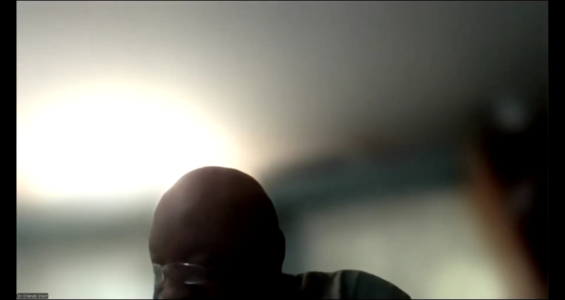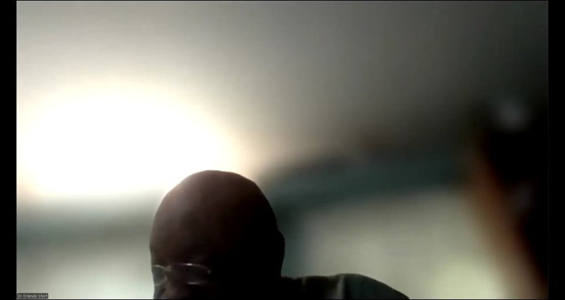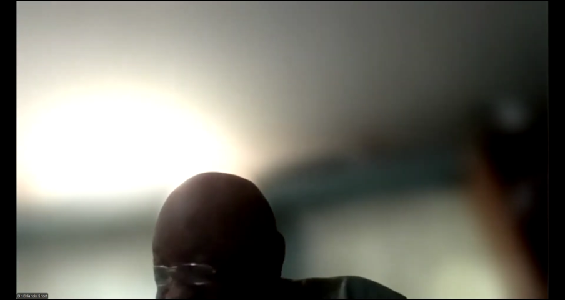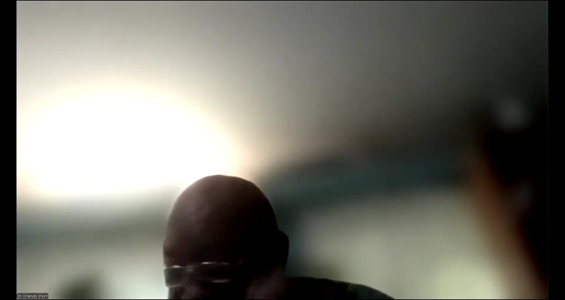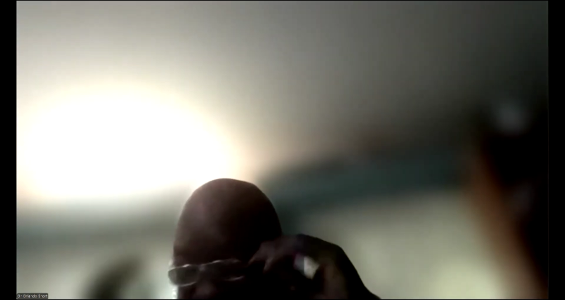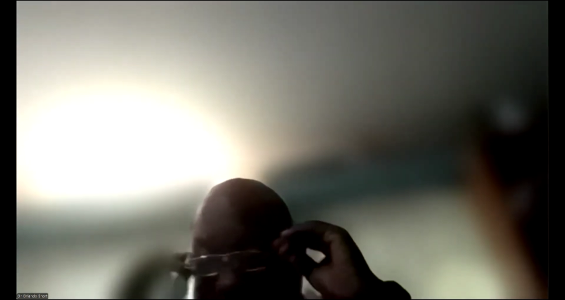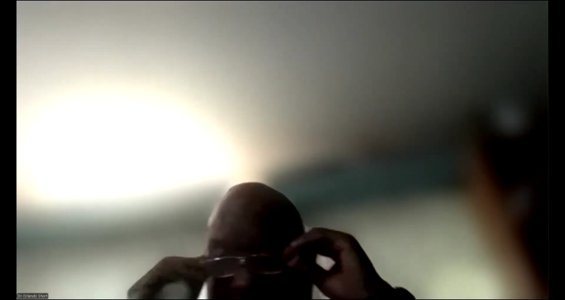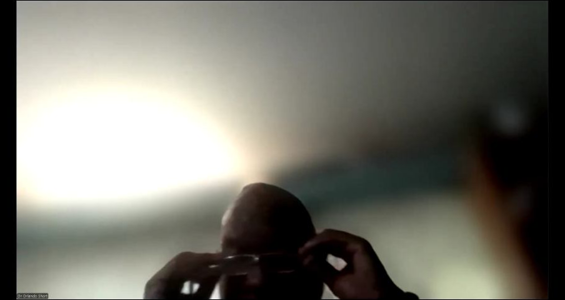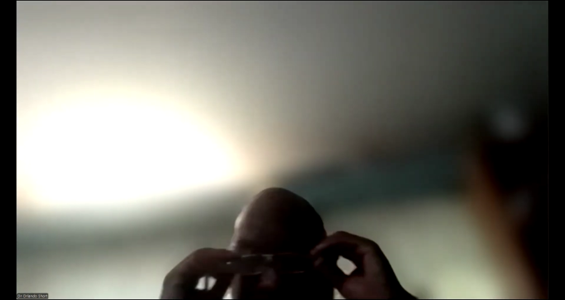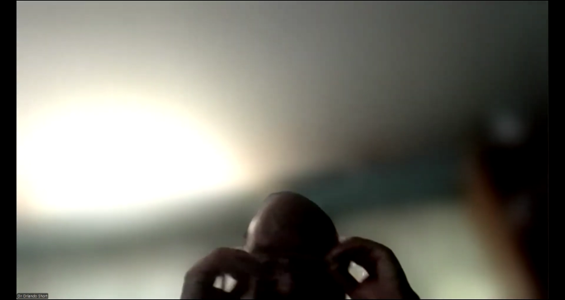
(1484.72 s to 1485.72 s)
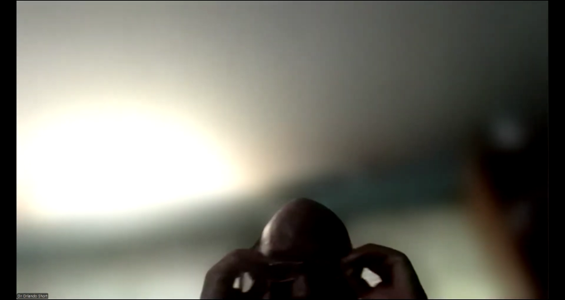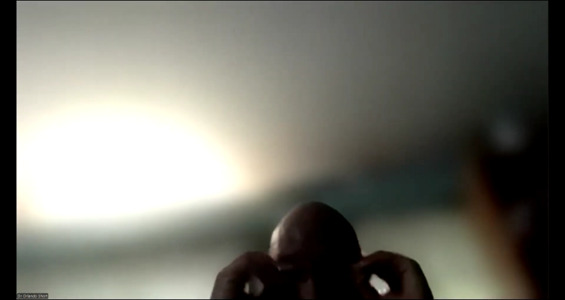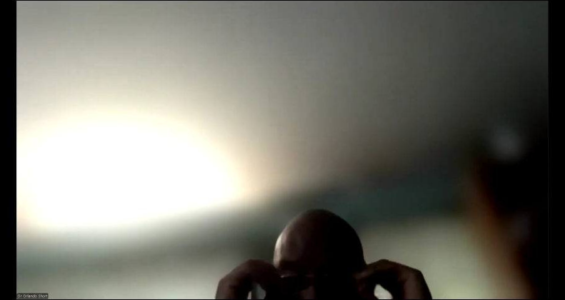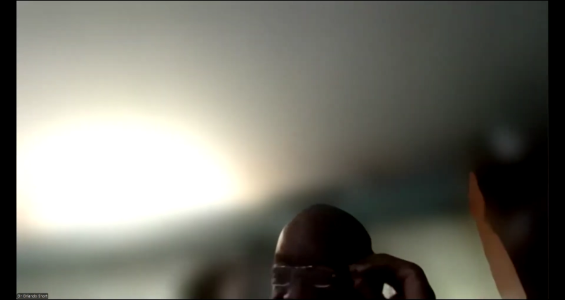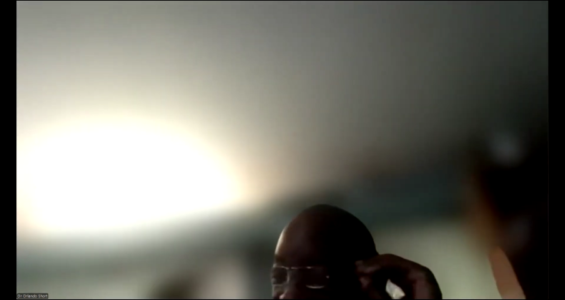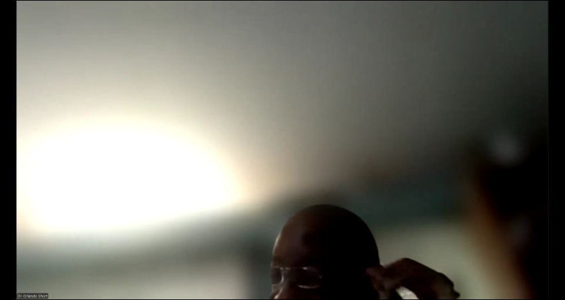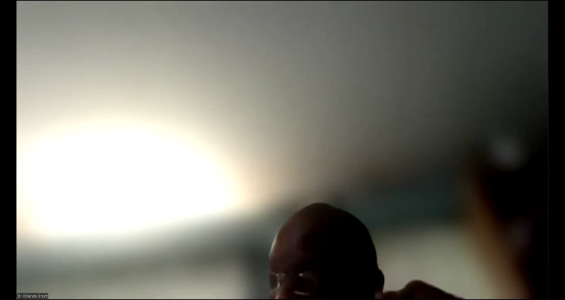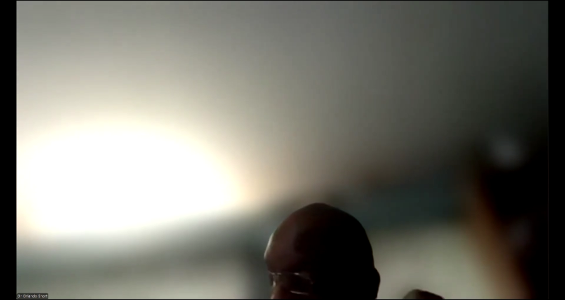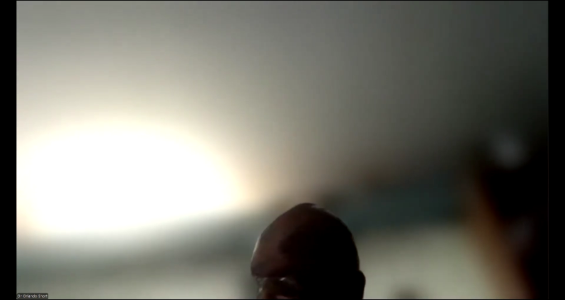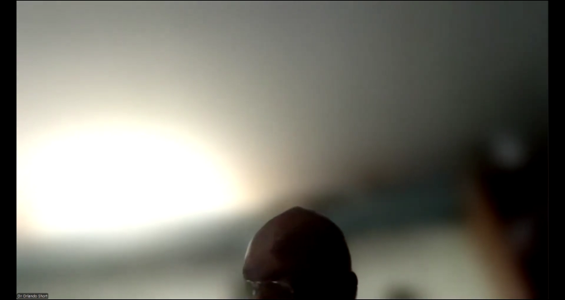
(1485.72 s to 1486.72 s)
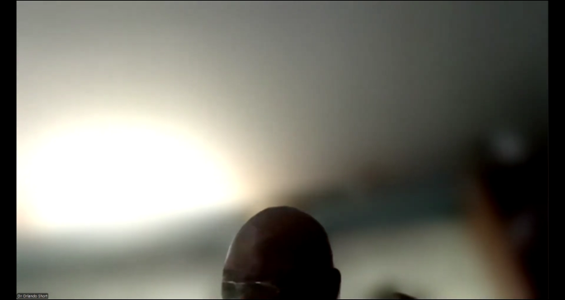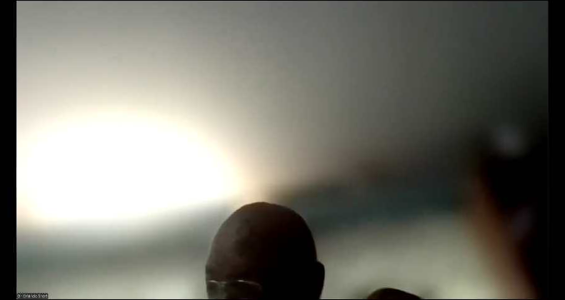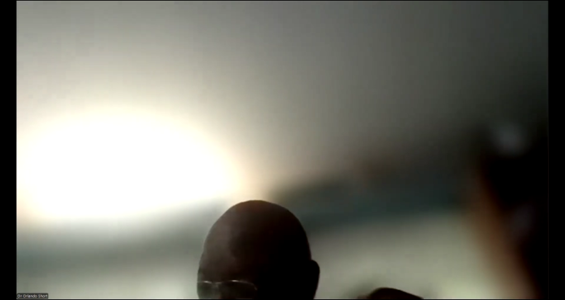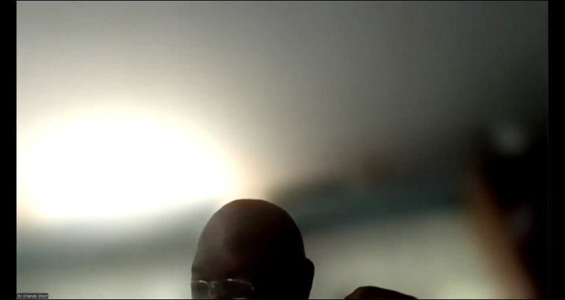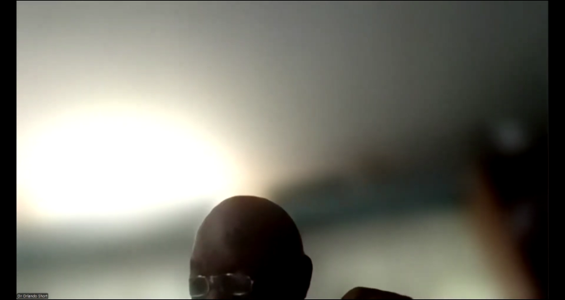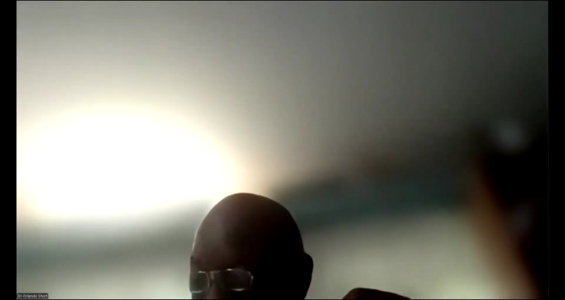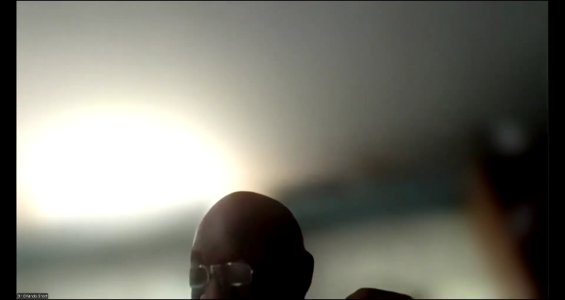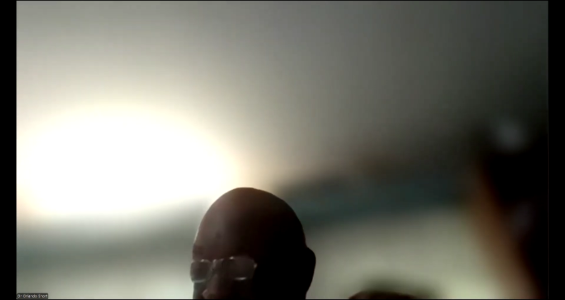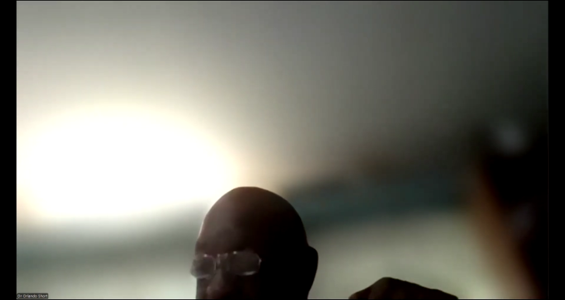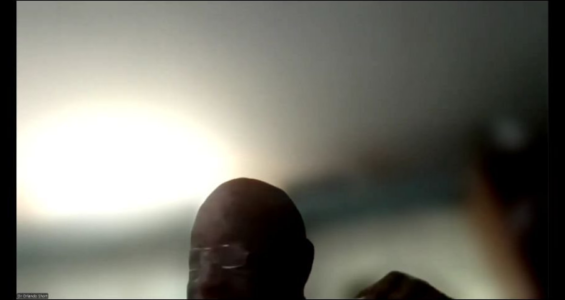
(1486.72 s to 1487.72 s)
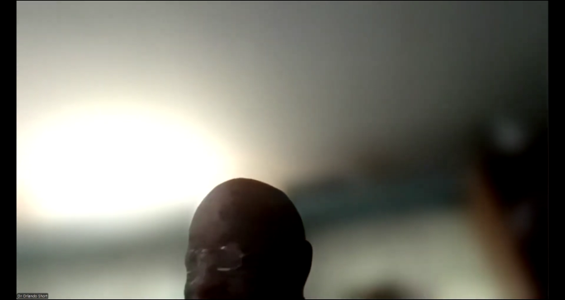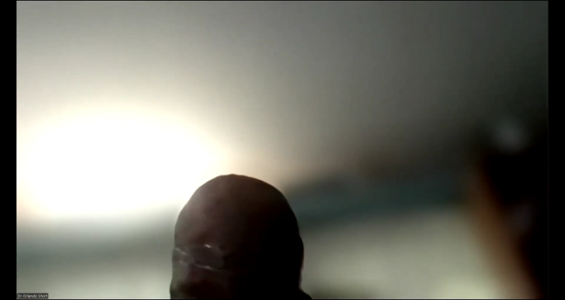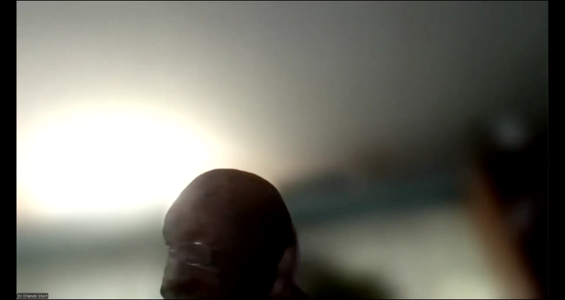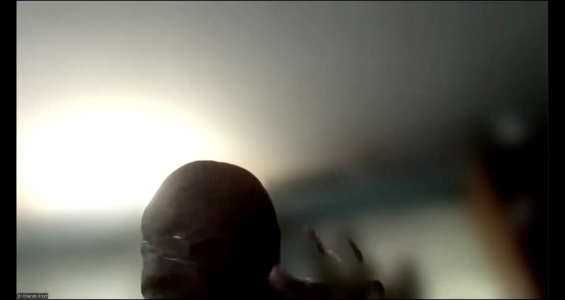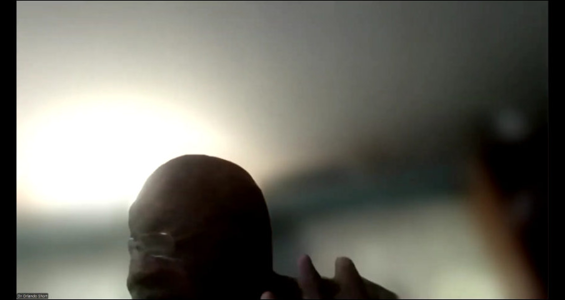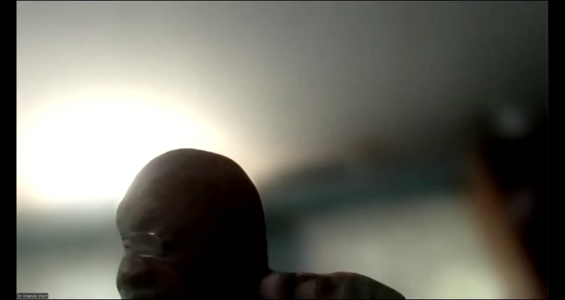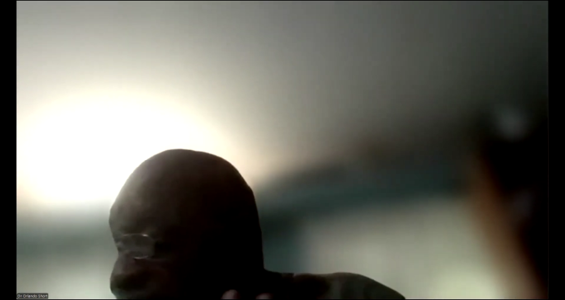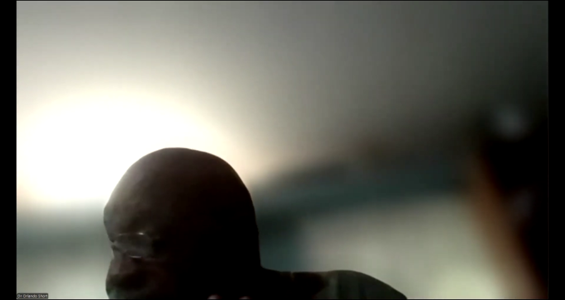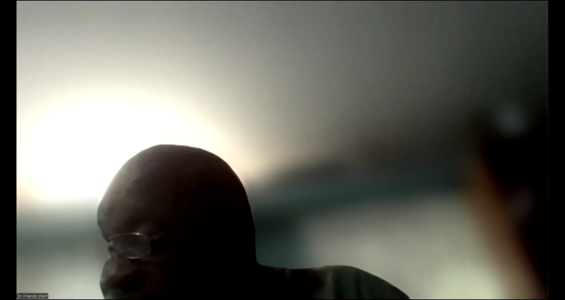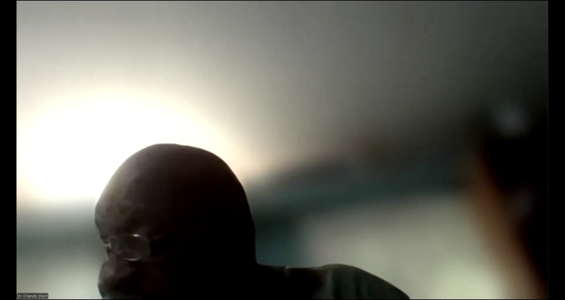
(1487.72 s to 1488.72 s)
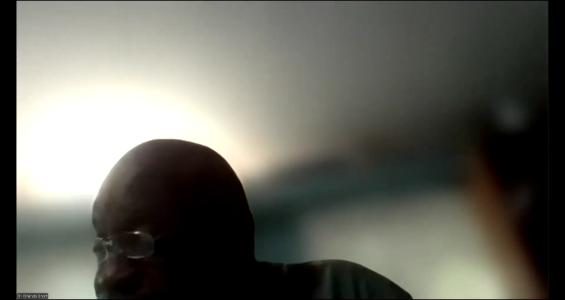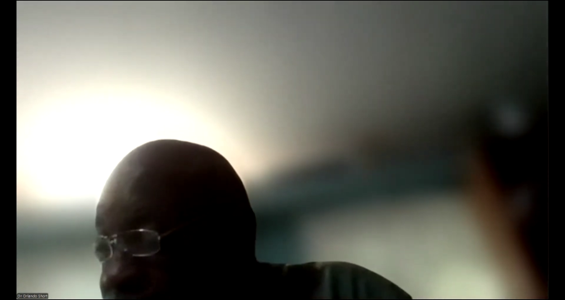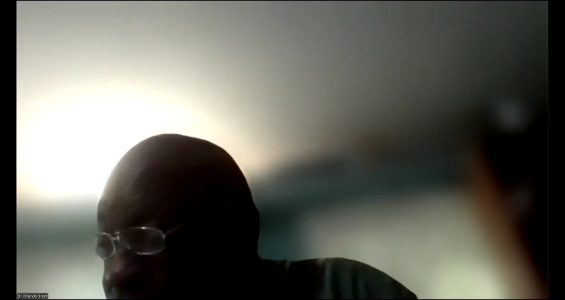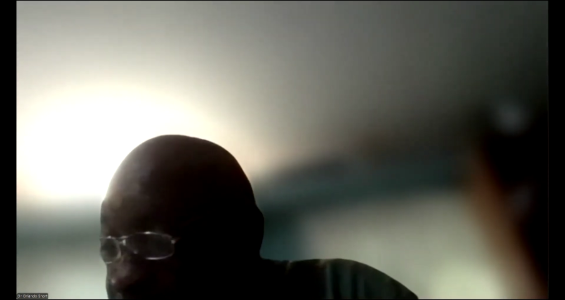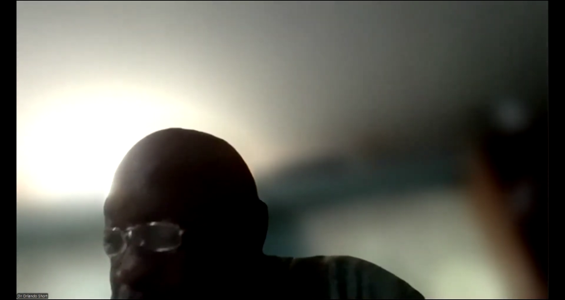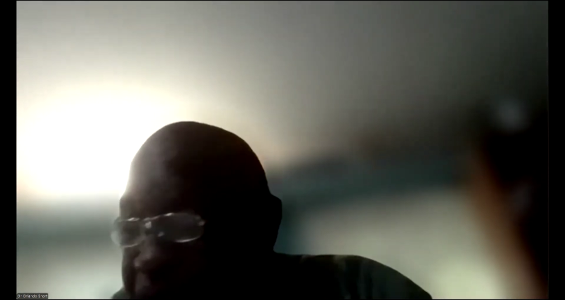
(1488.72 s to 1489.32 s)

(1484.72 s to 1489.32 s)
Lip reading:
[unreadable: no face in view]